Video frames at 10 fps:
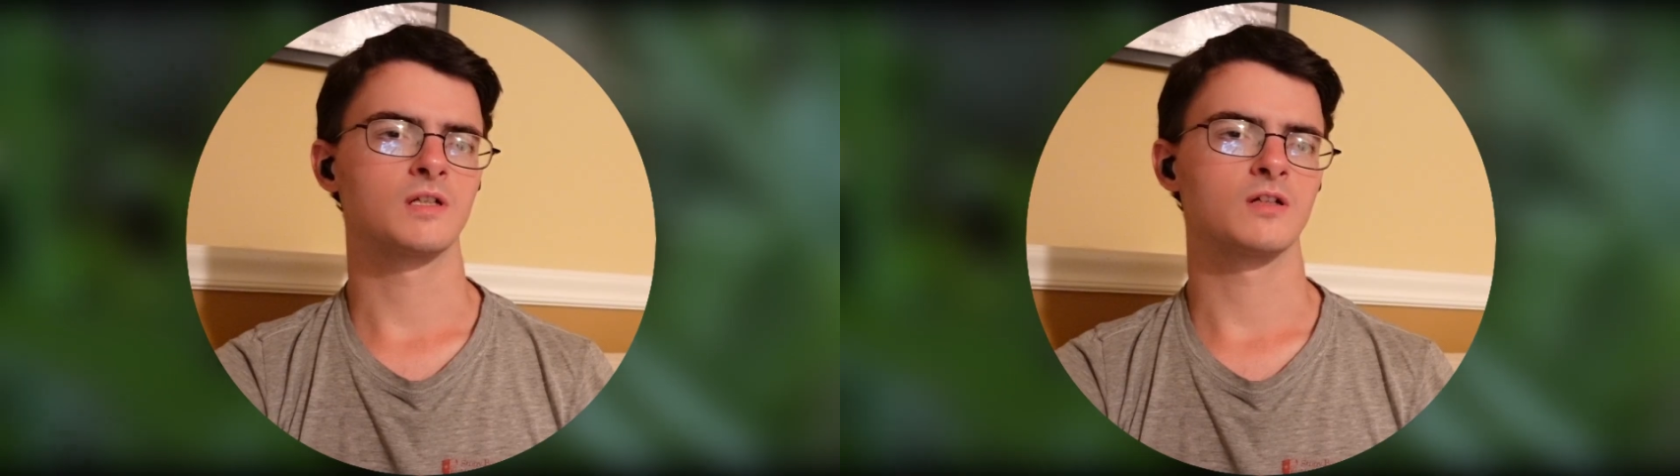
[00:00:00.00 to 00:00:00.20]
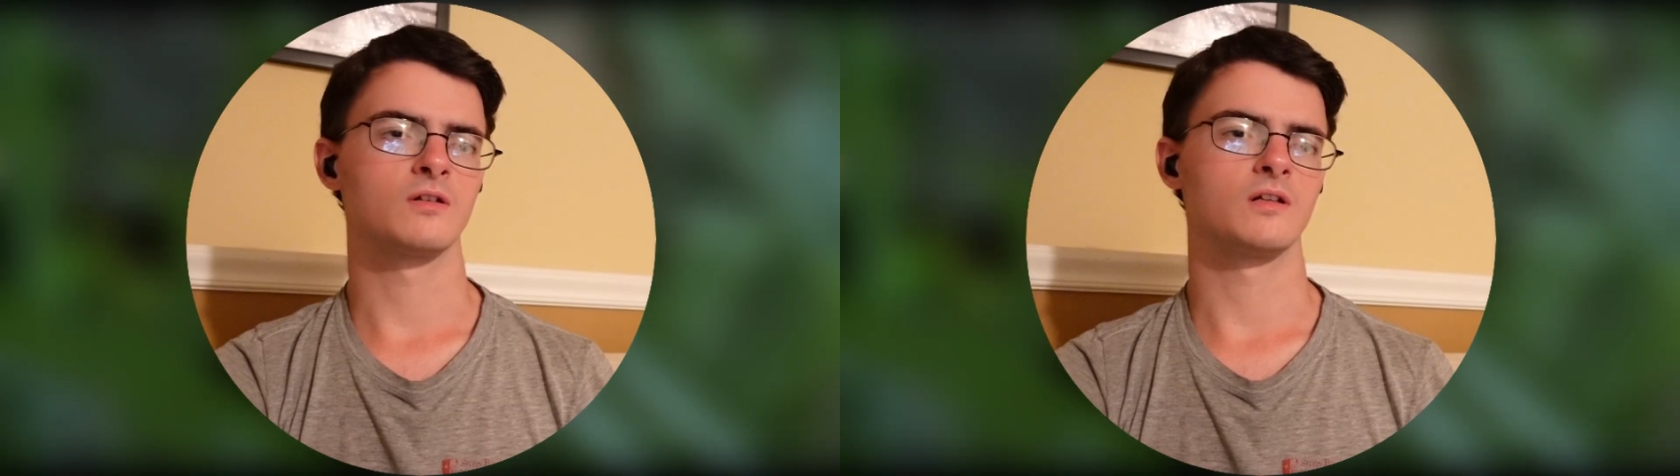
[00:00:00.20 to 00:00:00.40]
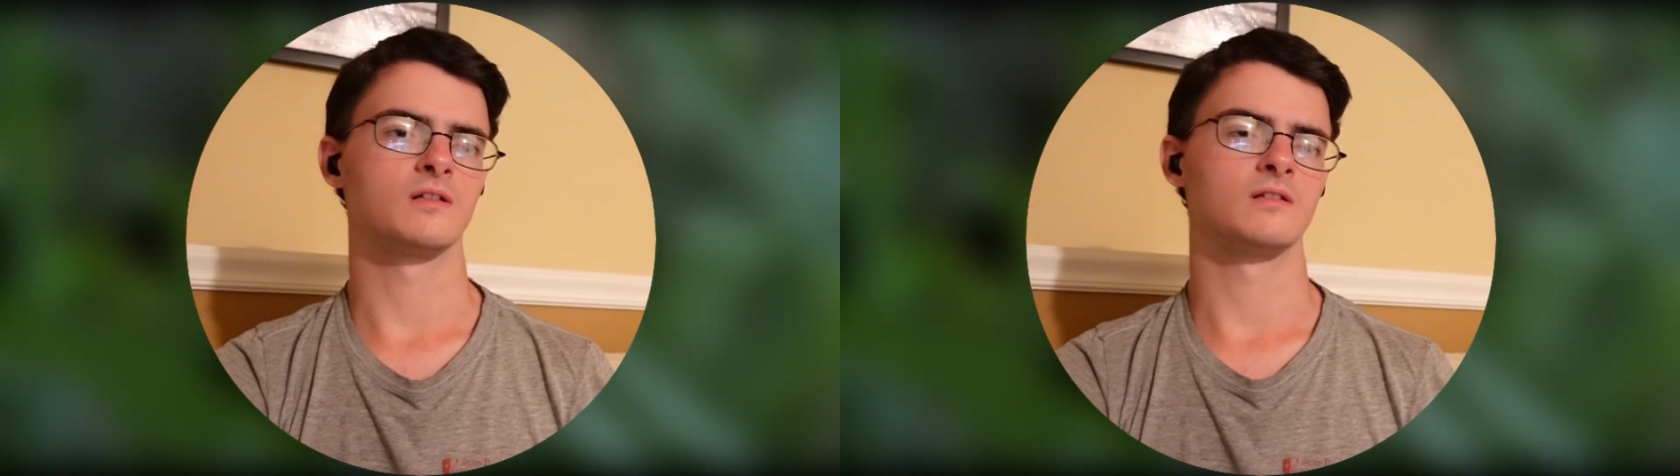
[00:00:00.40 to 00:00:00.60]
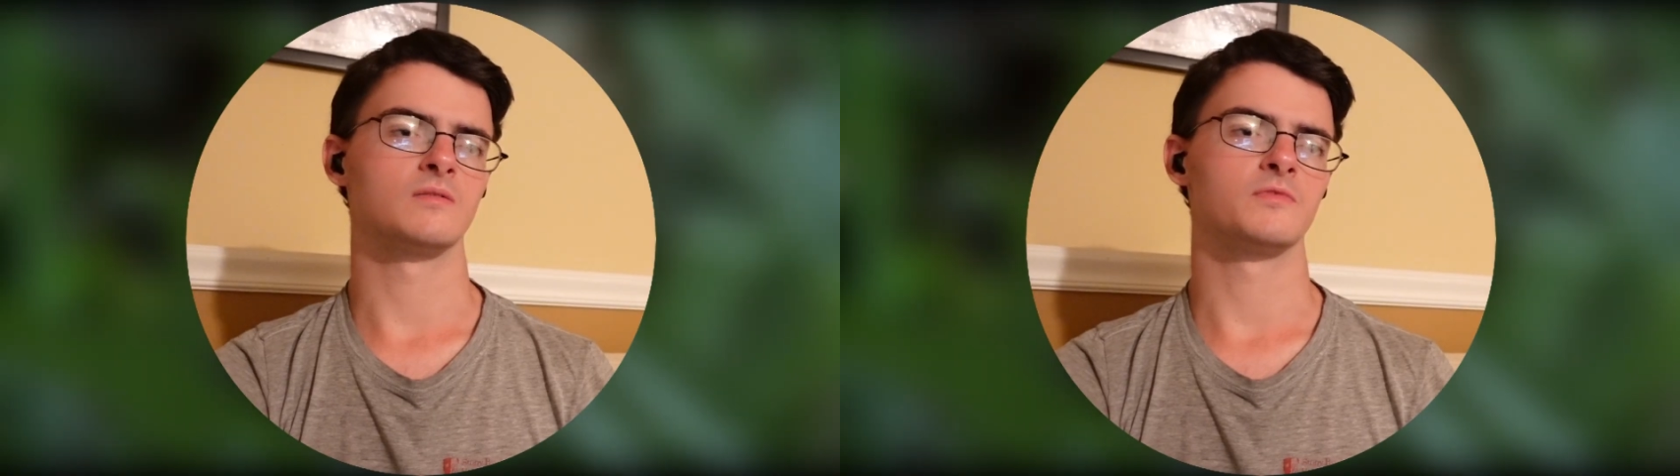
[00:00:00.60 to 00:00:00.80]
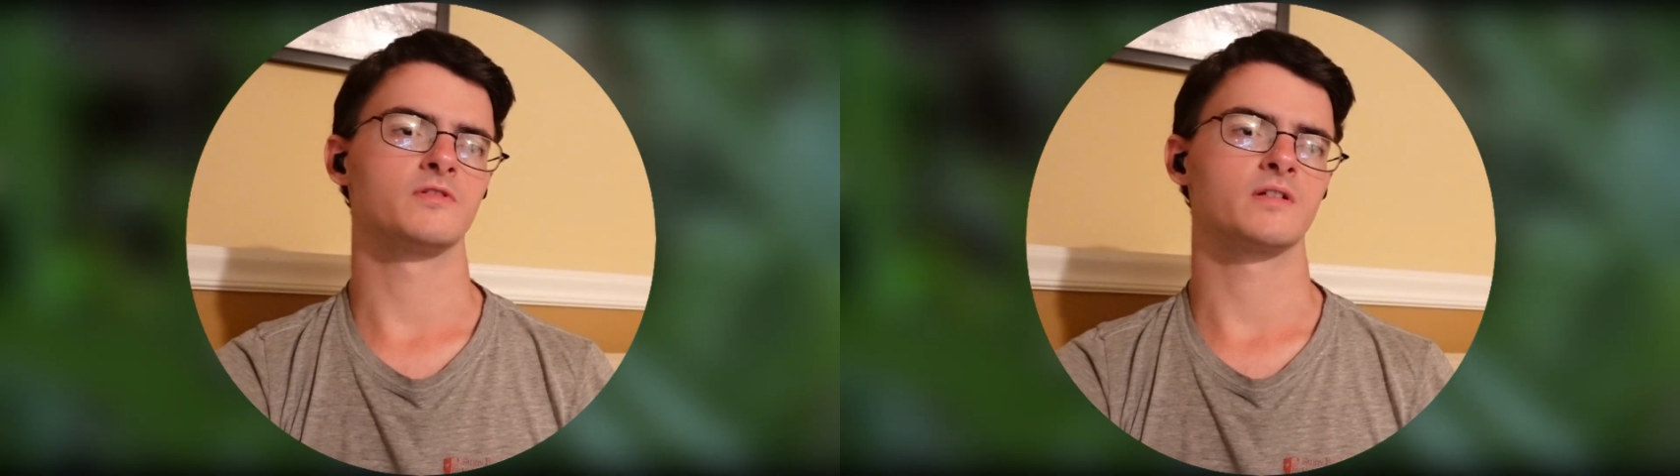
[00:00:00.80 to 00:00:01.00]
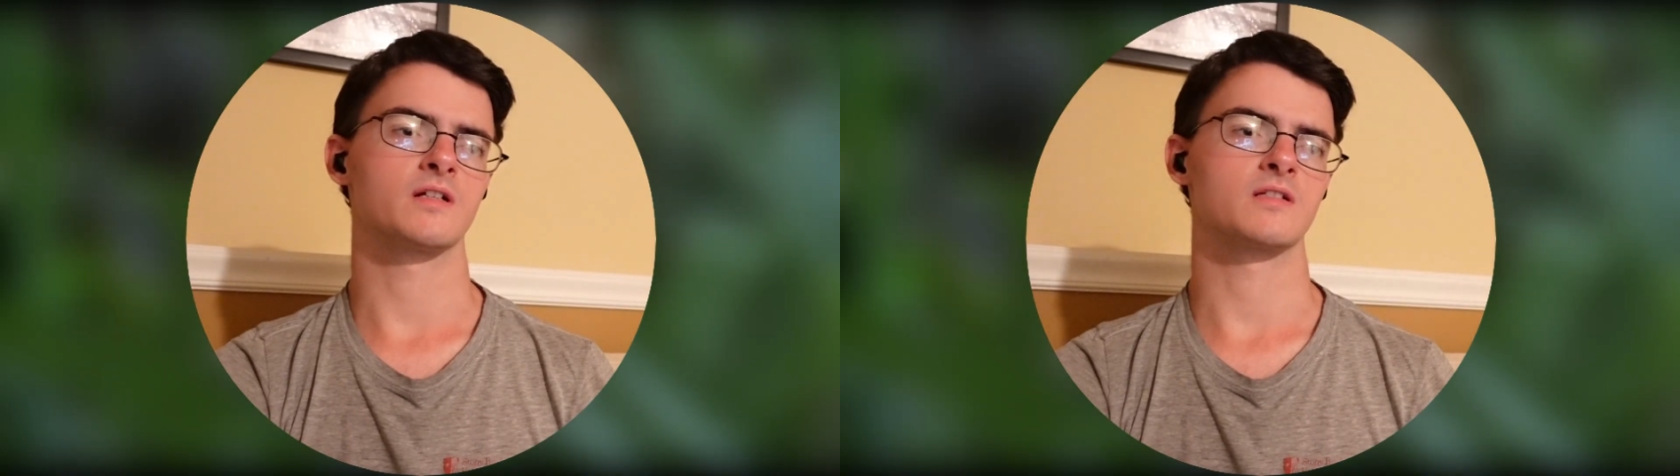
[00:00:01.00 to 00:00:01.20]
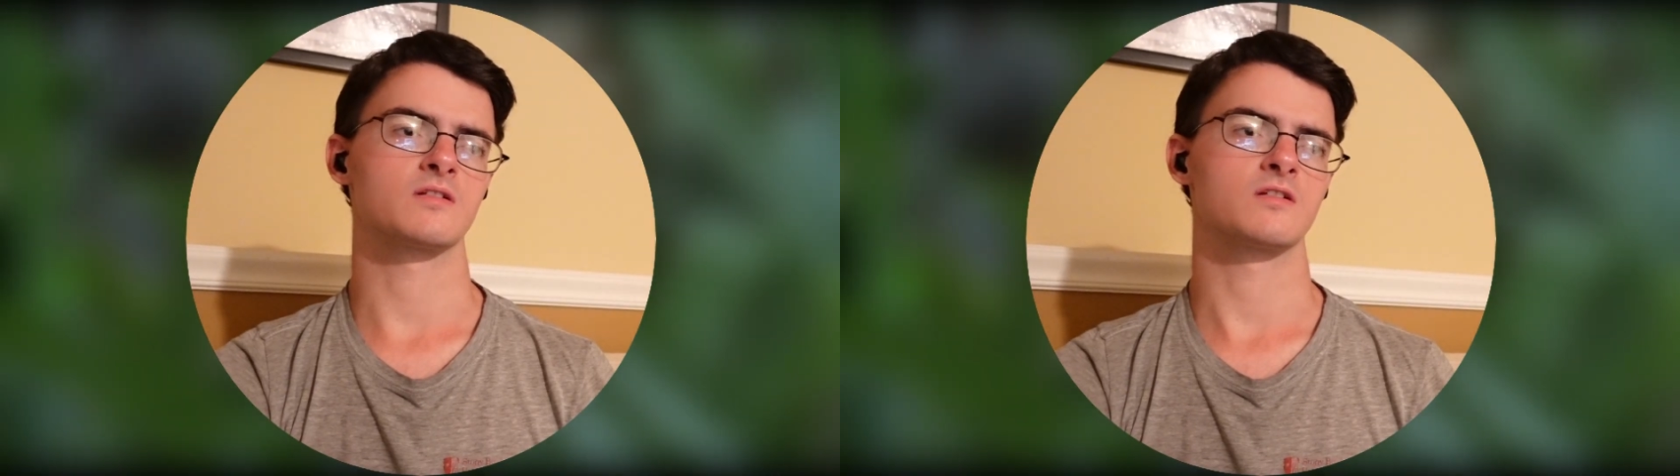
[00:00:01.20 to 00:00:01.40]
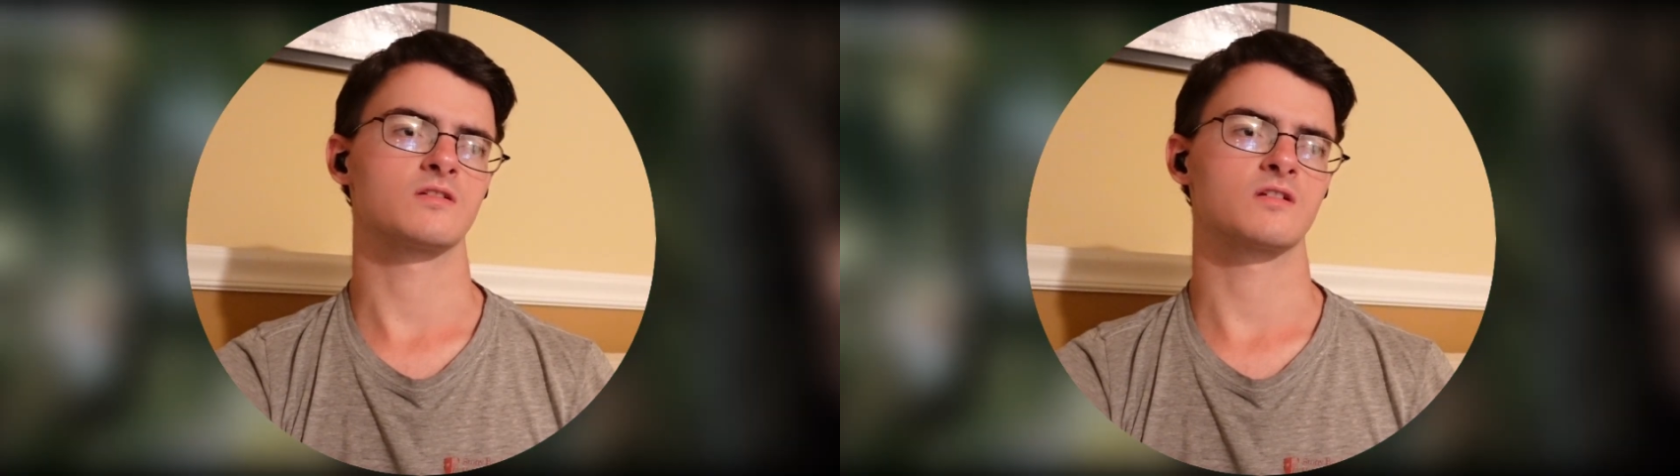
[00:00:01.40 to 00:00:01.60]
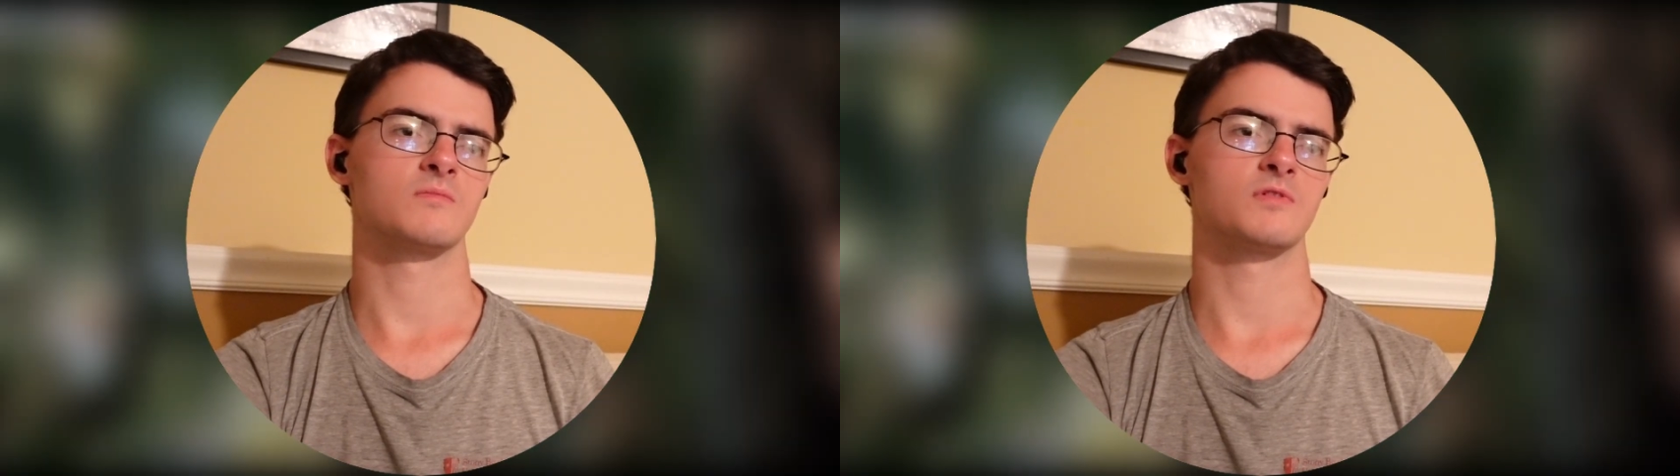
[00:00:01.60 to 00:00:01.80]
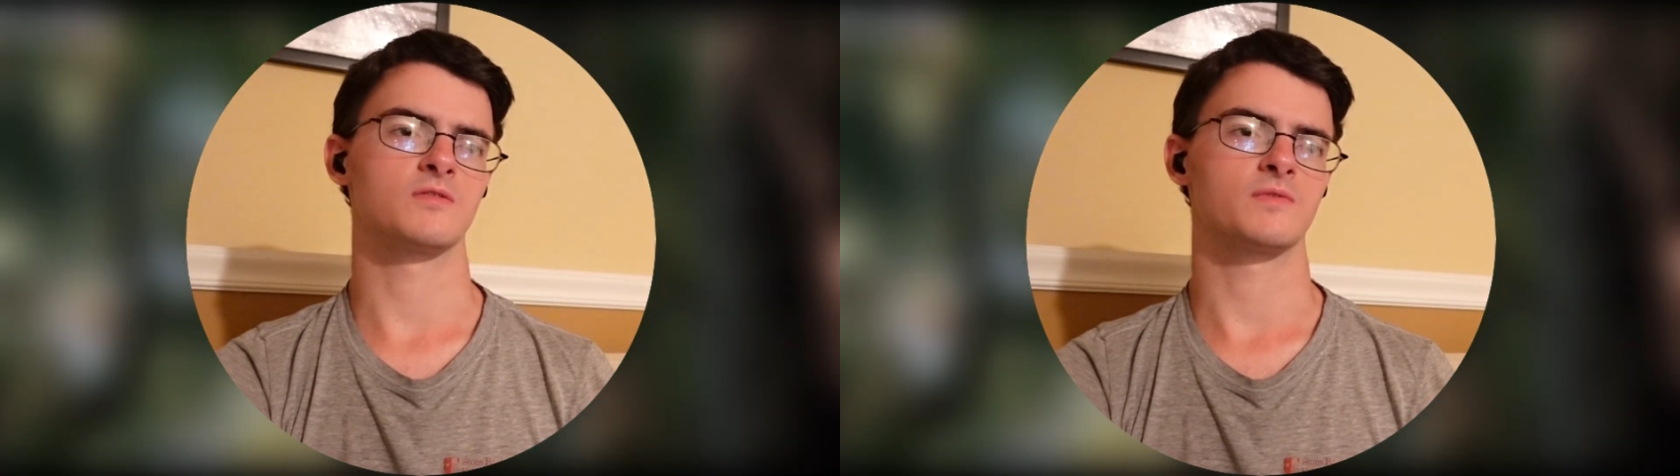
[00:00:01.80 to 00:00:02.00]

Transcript: gonna go out on a limb here and guess that she's gonna be the